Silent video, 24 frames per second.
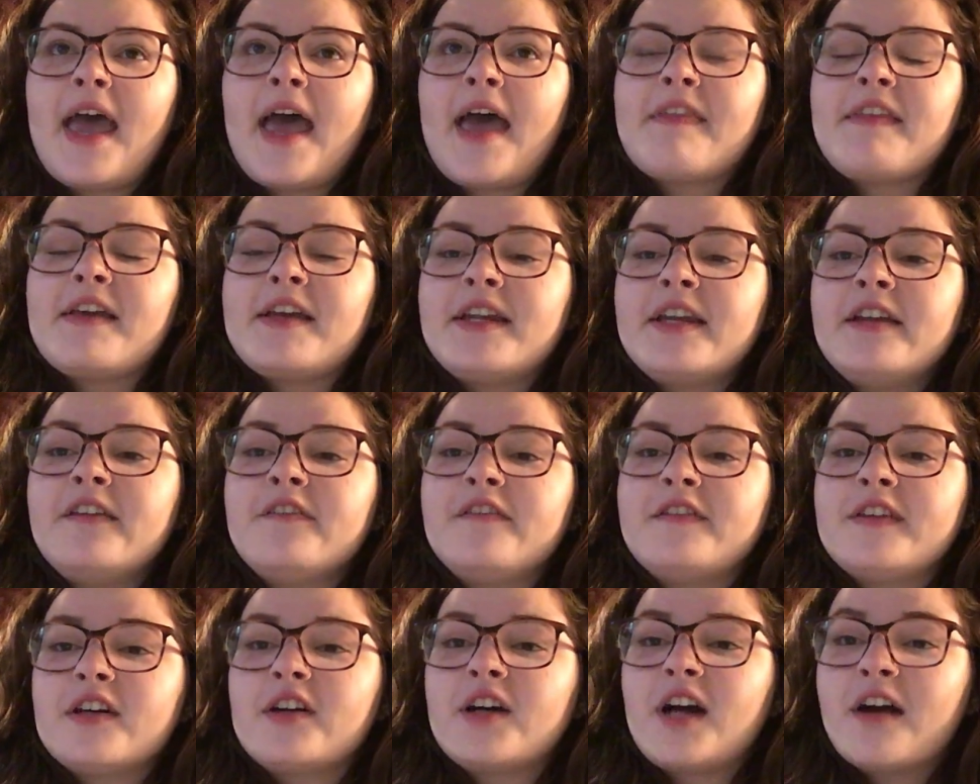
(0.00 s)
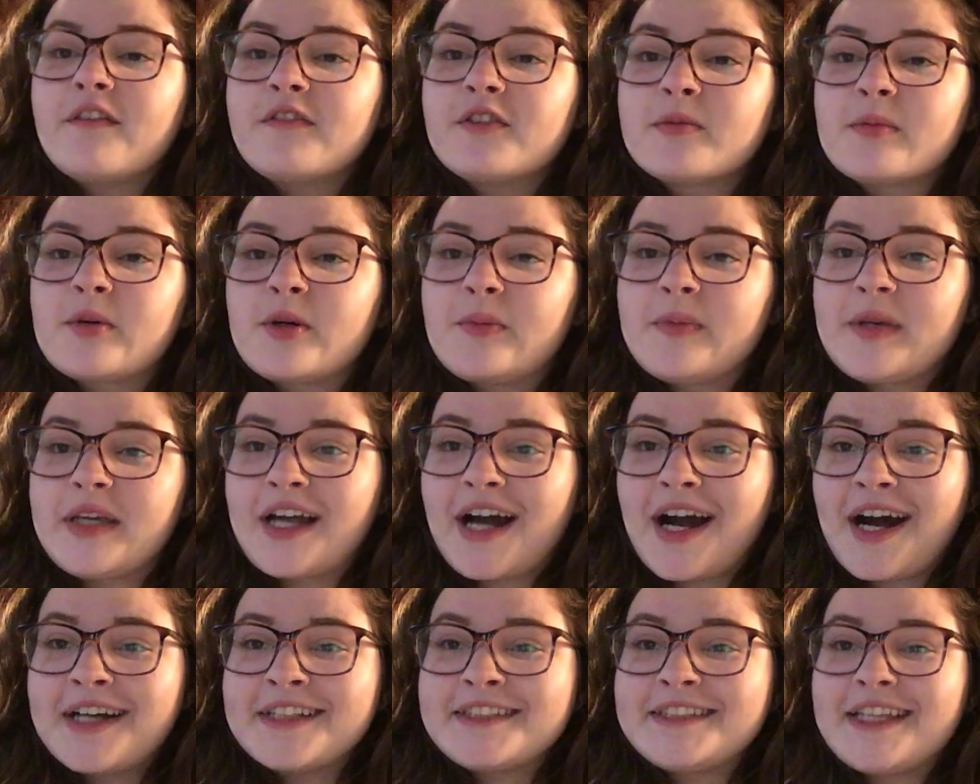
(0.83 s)
And they didn't feel comfortable
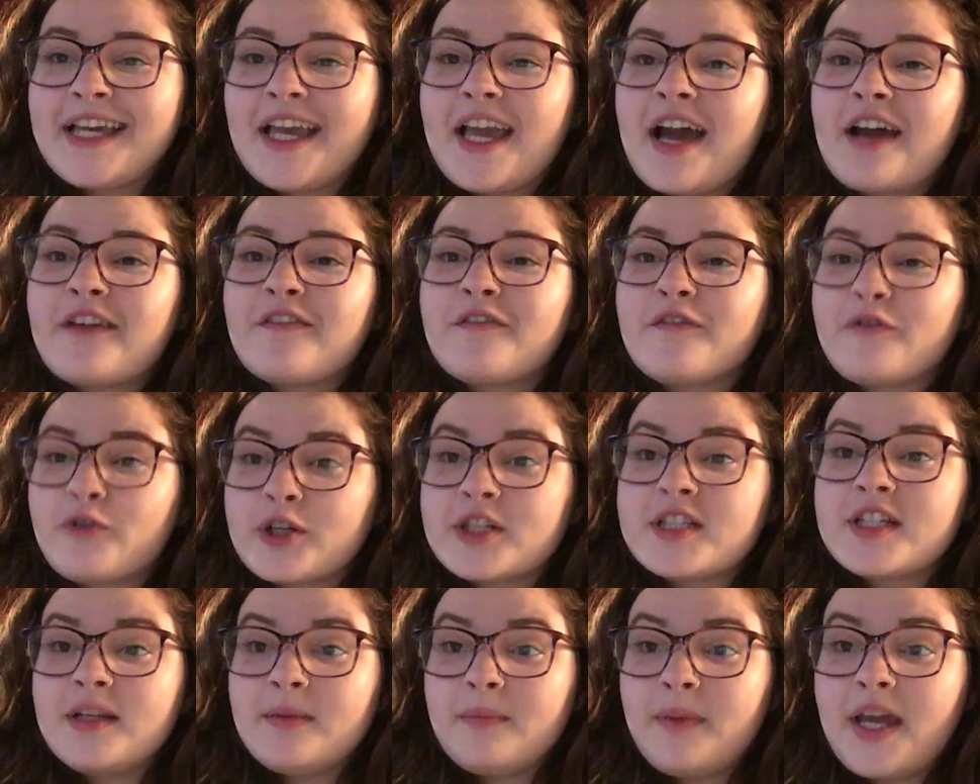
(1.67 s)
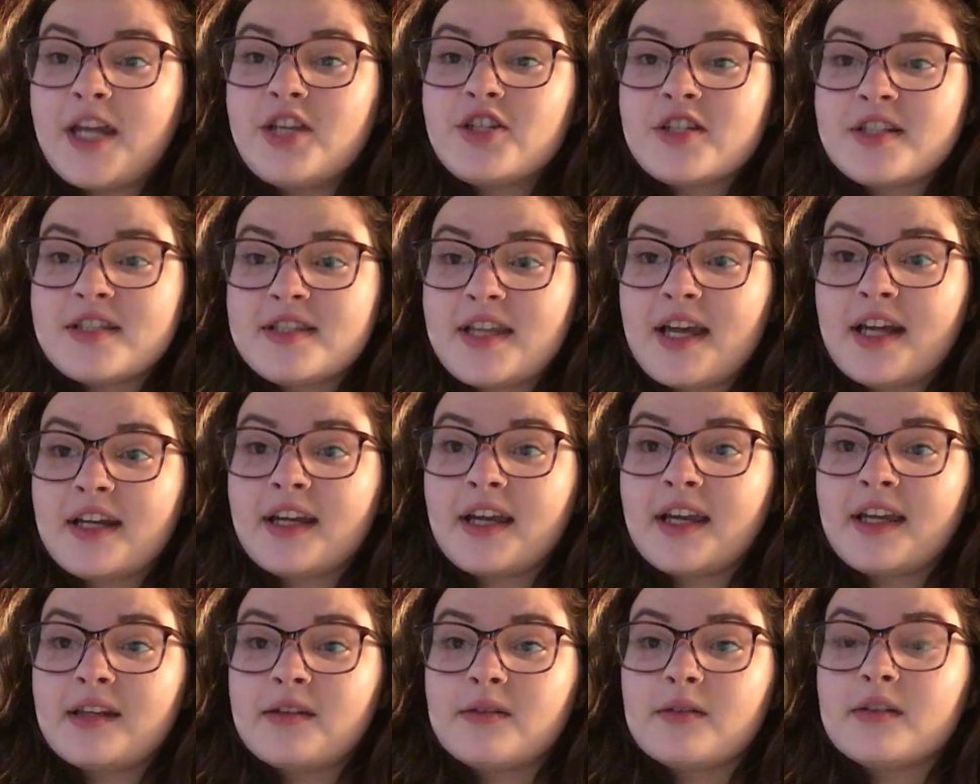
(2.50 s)
because they had 14 patients that
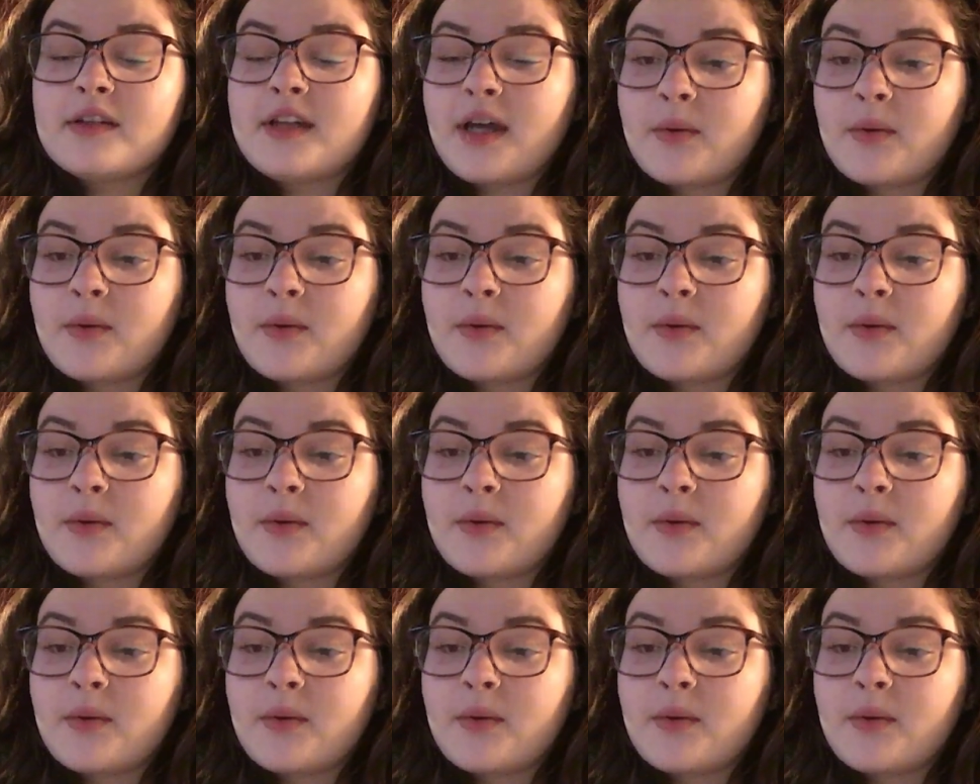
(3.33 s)
night